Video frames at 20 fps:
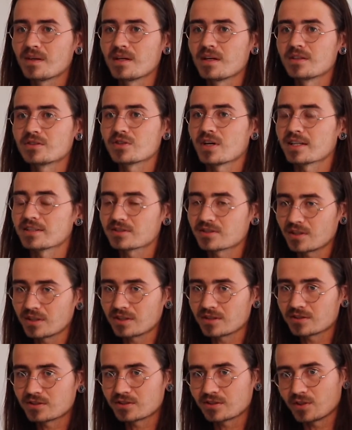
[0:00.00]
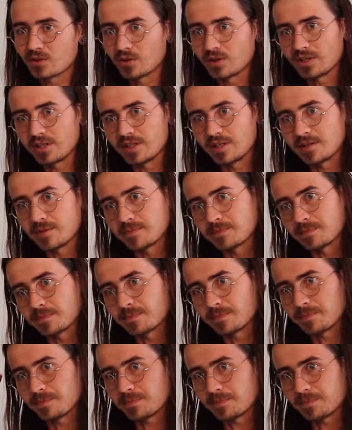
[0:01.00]
So I started slowly
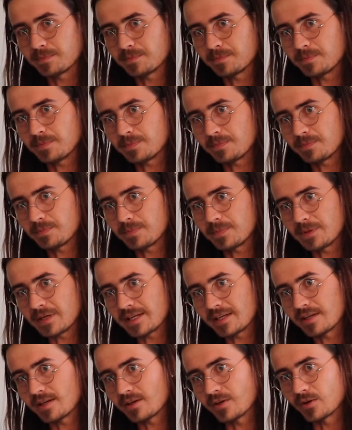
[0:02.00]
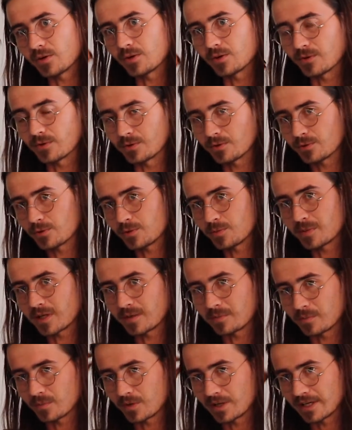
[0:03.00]
picking her through my
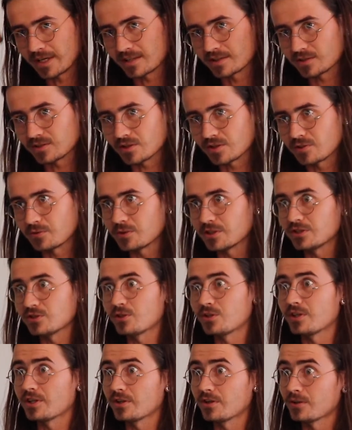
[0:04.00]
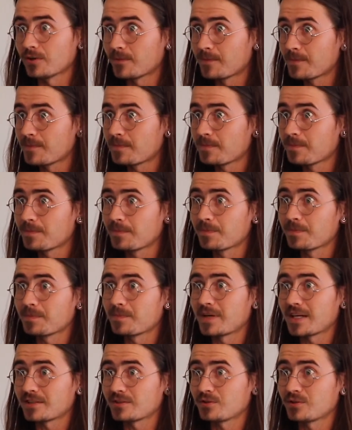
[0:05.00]
brain and started returning her
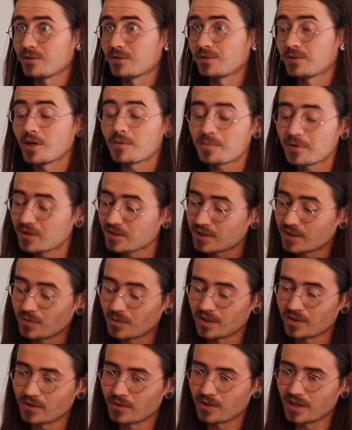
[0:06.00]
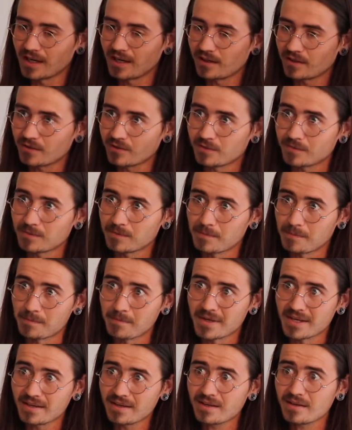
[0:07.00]
back to her. Not because I wanted her out of
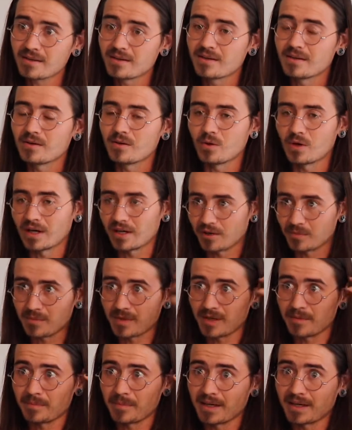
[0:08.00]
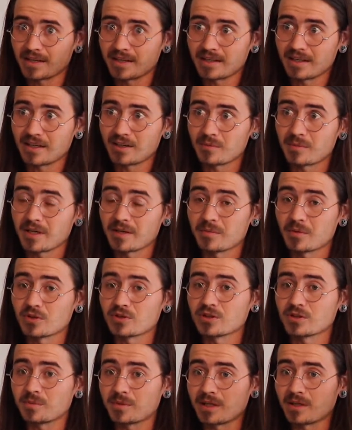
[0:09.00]
me or out of my mind and out of my
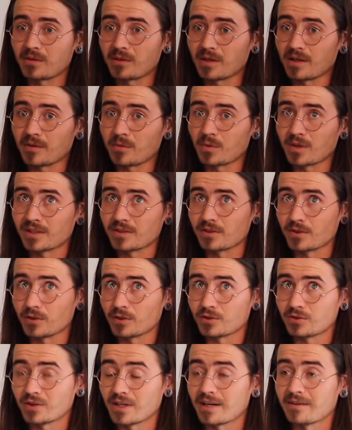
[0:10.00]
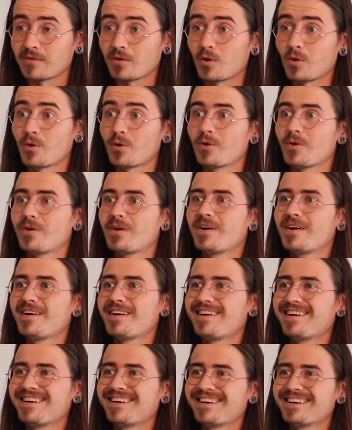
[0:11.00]
emotions, but I wanted her to have her.
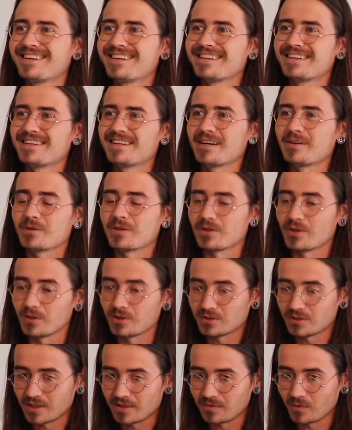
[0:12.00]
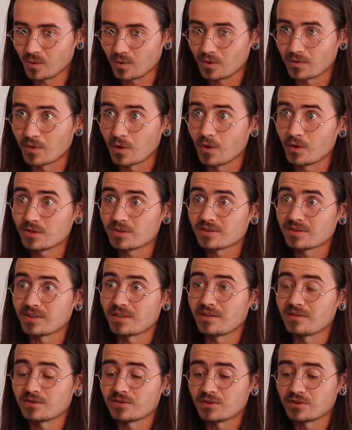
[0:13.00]
I wanted her to have all of
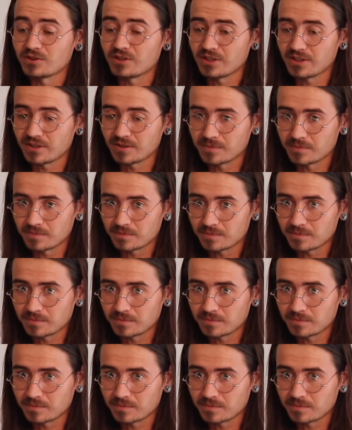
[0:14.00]
herself so she could